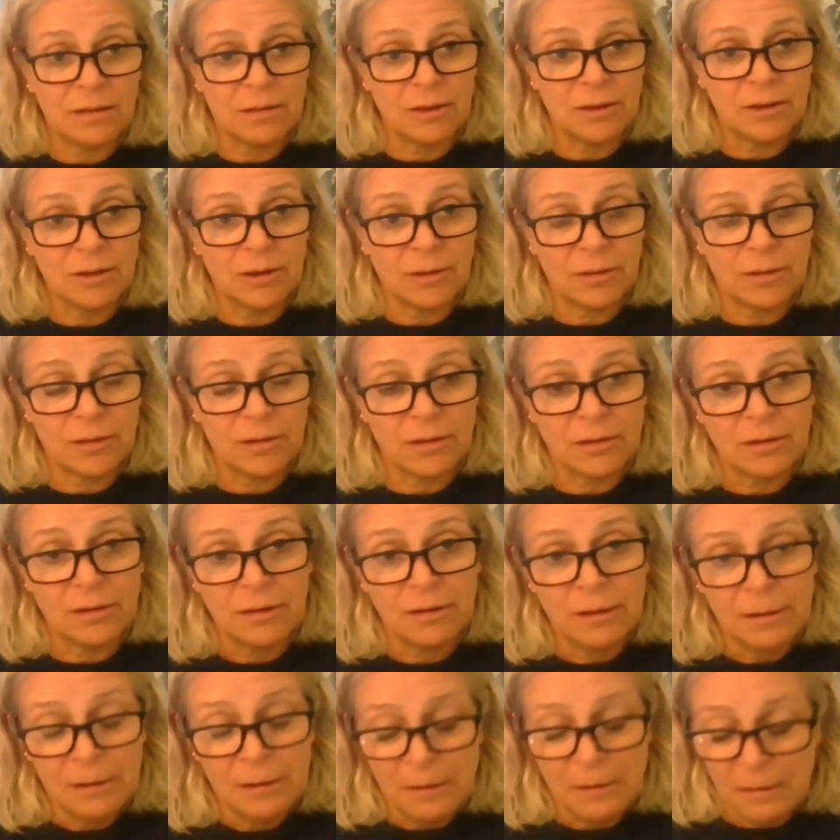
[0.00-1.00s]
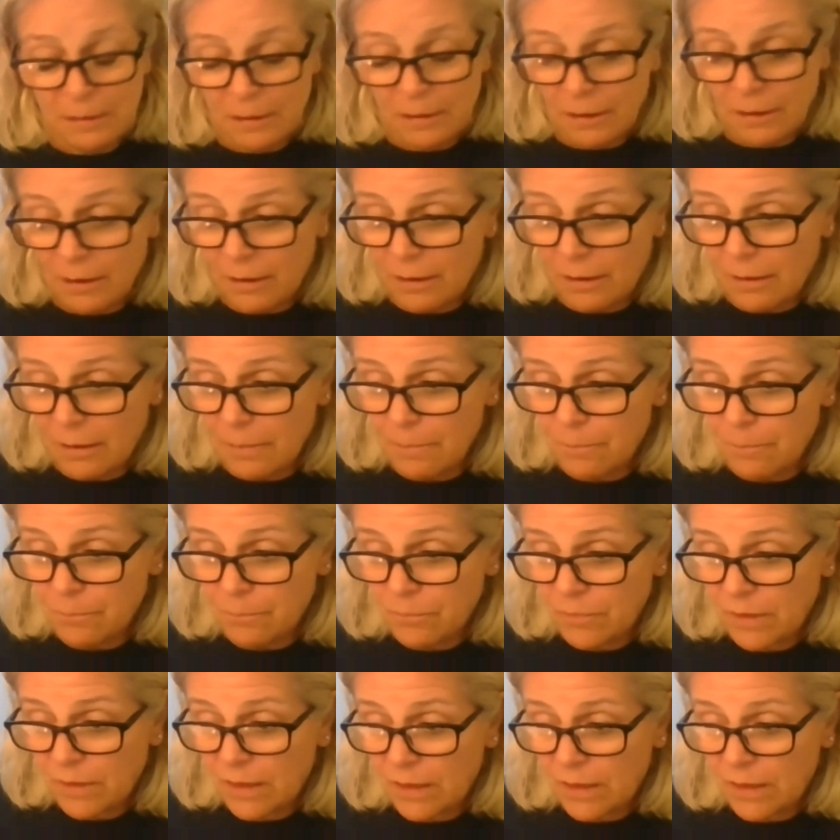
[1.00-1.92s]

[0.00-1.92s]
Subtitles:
you know, that